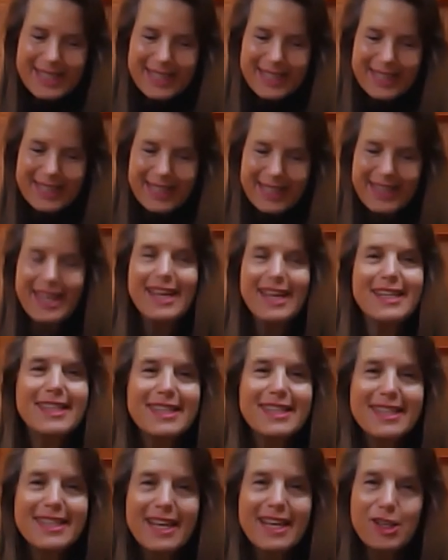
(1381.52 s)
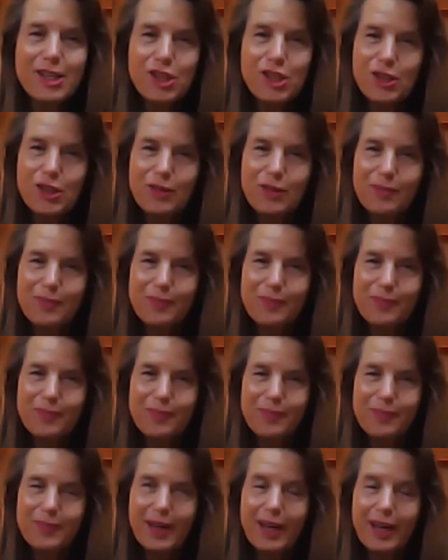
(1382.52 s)
That's such a
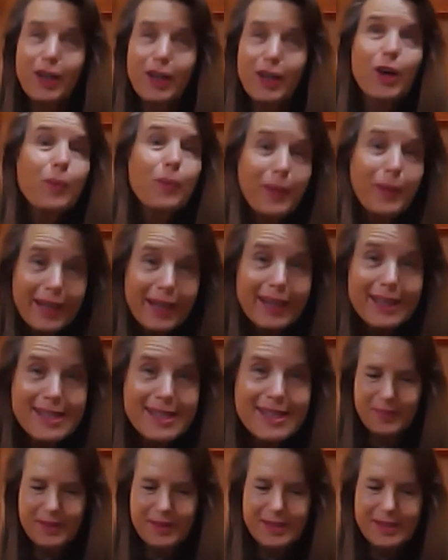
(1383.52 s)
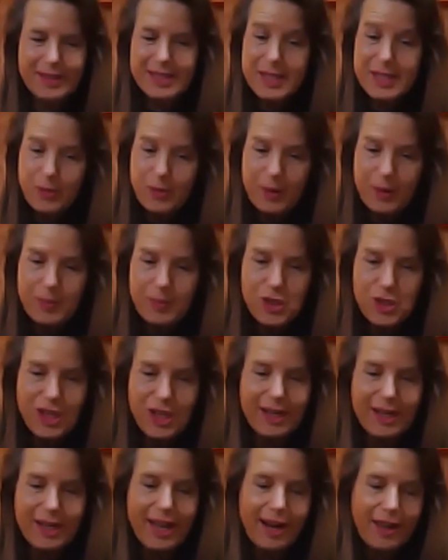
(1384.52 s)
correct
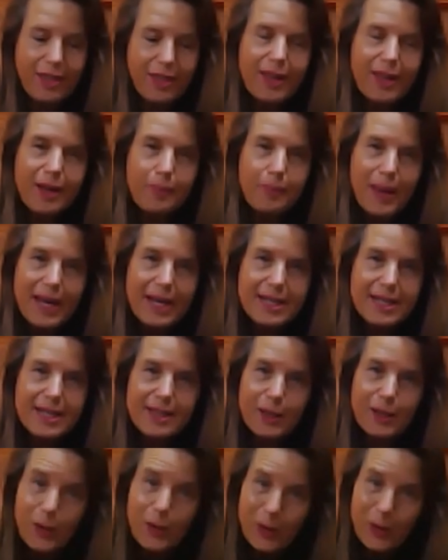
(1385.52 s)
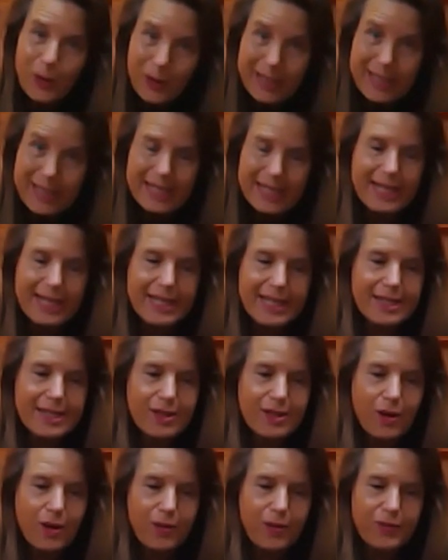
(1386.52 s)
description. And I think back to the early days
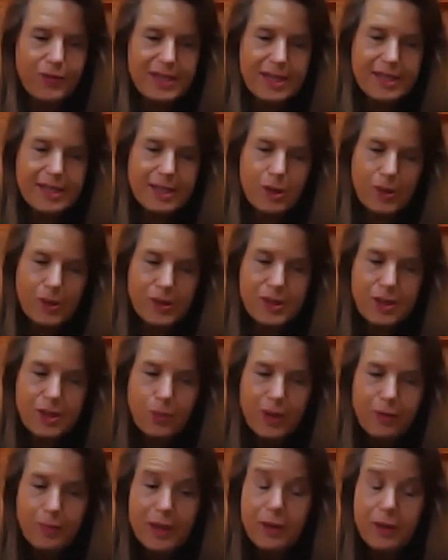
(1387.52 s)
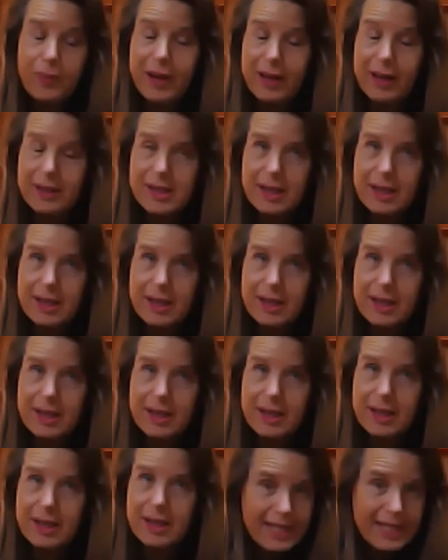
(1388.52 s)
of Sysydoc. So we've been around
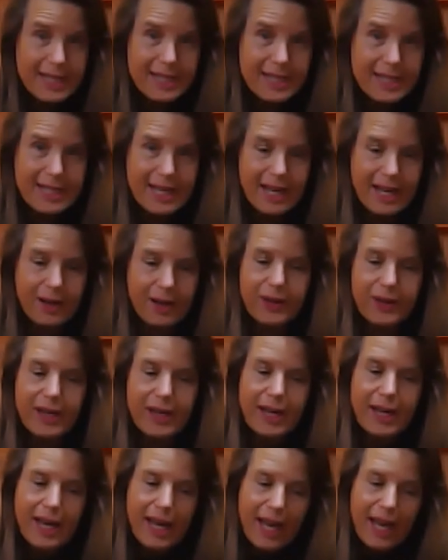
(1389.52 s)
30 years now.